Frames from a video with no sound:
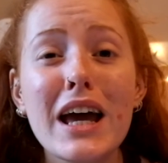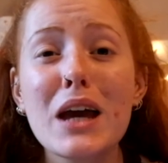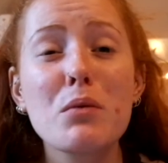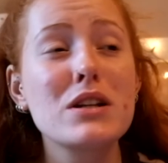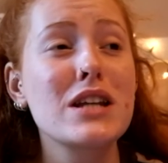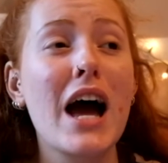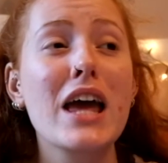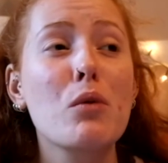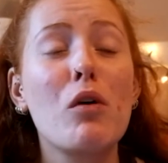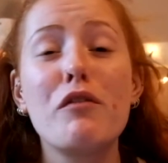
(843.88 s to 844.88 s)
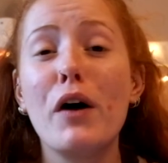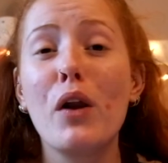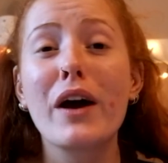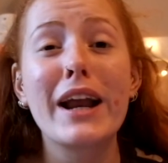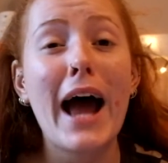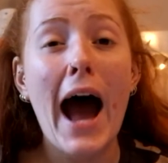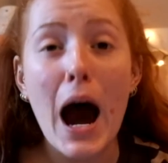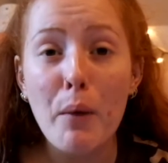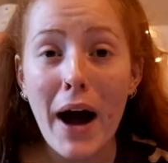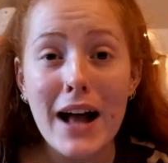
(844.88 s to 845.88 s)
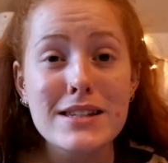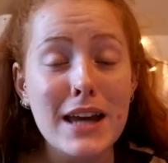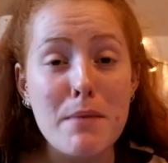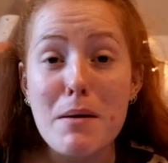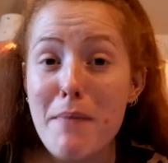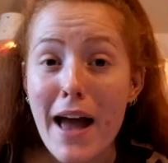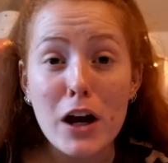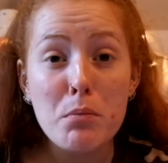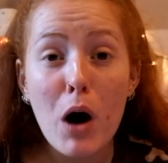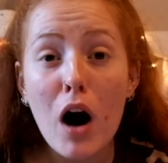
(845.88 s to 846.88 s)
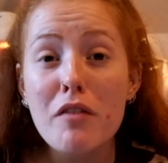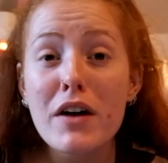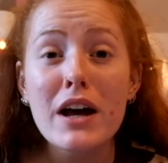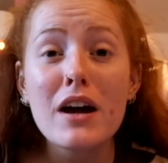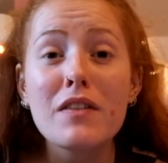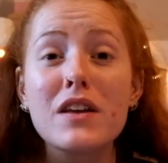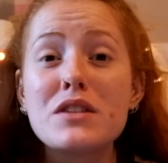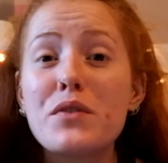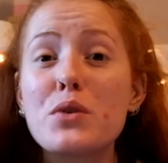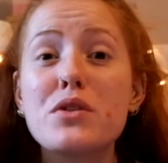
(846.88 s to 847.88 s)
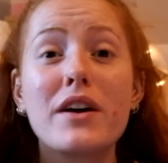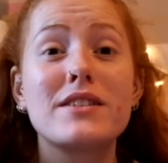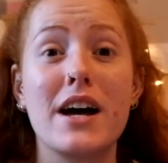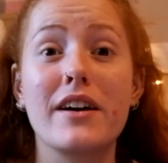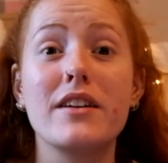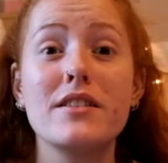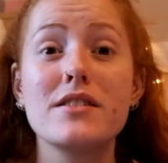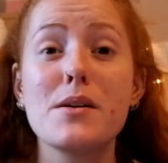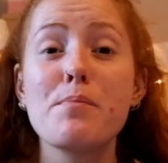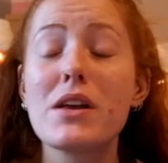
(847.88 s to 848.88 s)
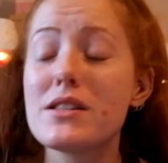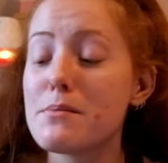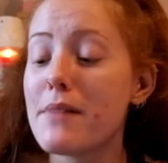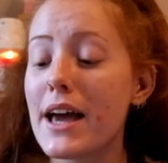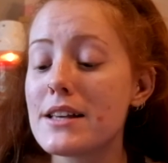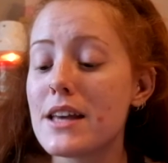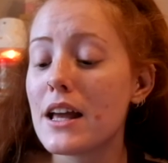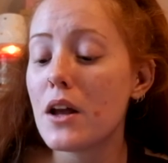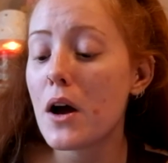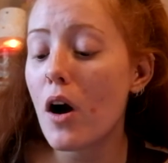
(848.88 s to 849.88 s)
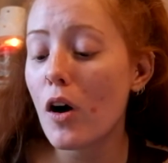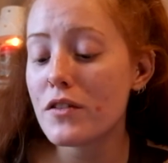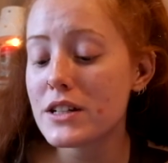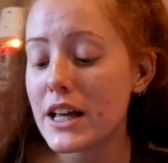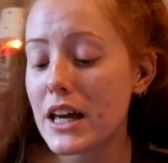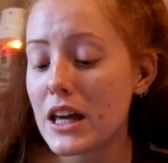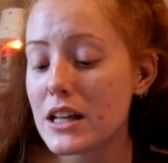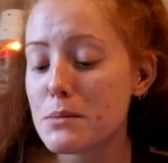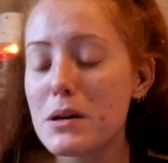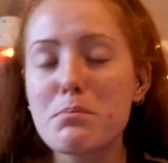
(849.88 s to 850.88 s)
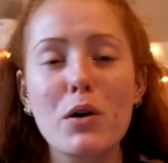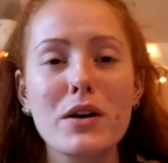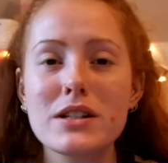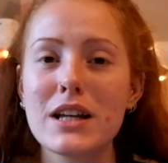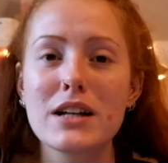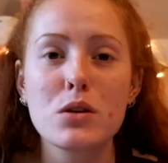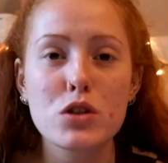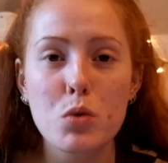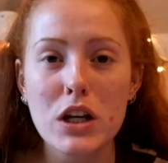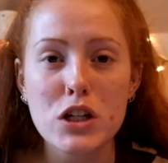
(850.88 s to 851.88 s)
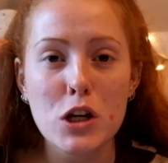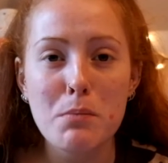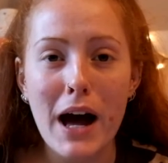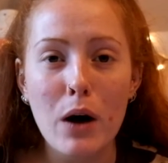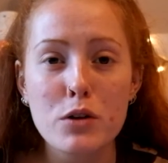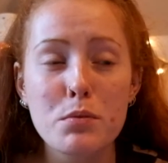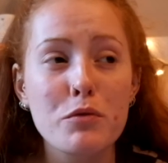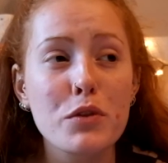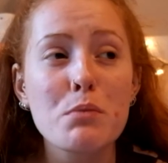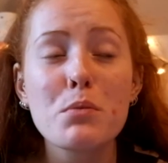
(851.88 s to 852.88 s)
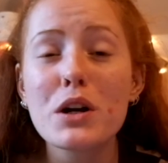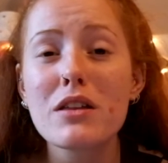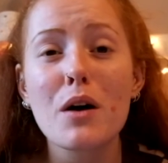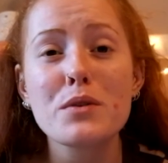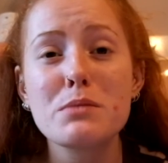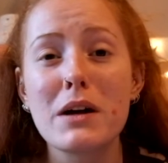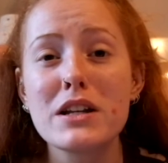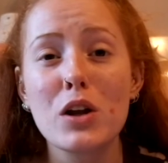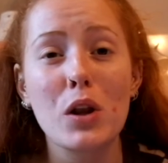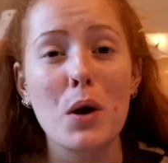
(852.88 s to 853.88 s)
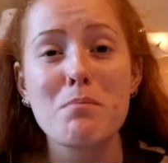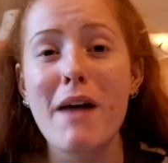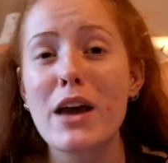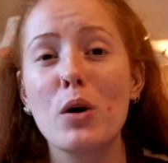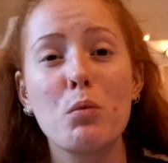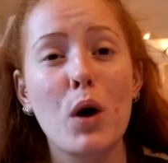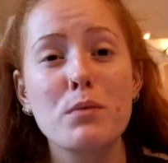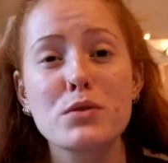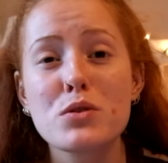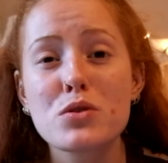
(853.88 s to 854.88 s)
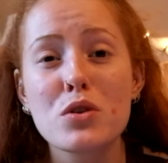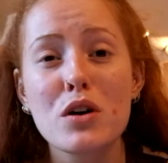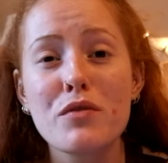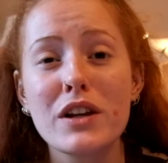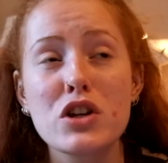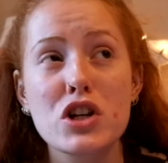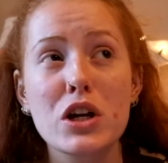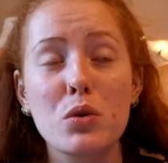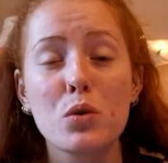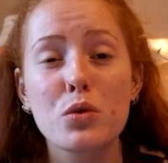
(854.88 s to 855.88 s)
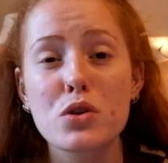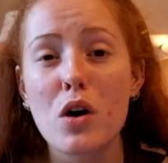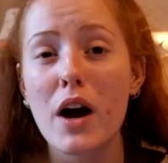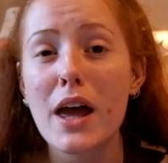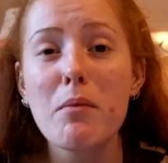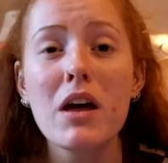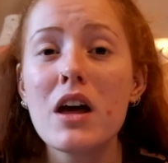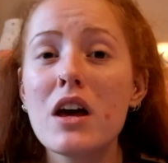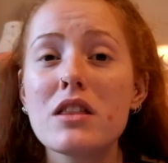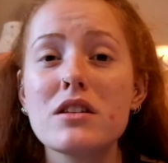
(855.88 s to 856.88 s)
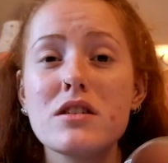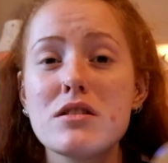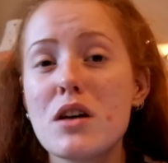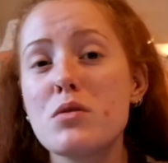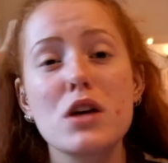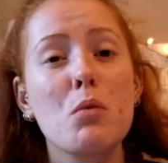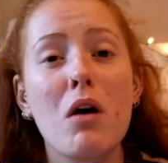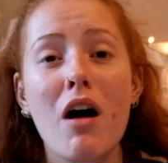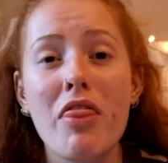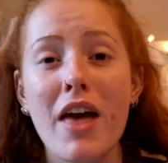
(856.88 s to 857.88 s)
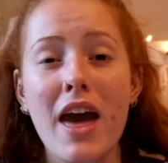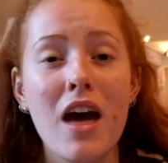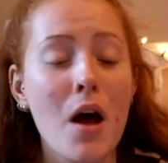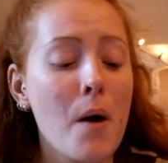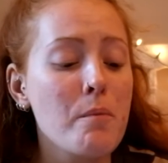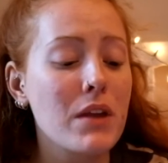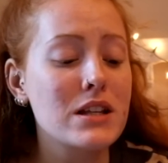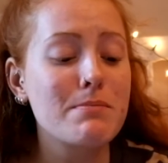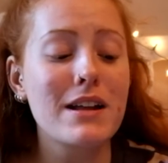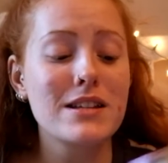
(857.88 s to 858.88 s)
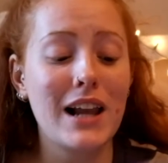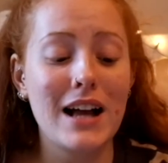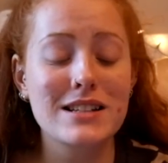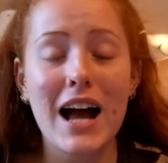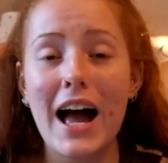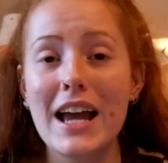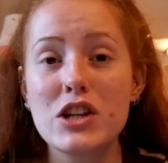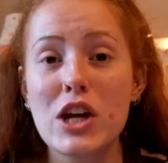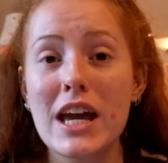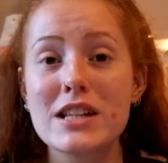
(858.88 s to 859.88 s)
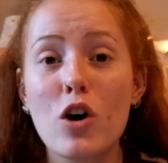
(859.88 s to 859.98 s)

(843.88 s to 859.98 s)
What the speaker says: It would take what felt like an hour to get my makeup off. This feels like seconds. It's amazing. Obviously it's a bit pricey, so it's £22, but for the money that I was spending on like makeup wipes and stuff literally all the time, this is so worth it. It's meant to last ages.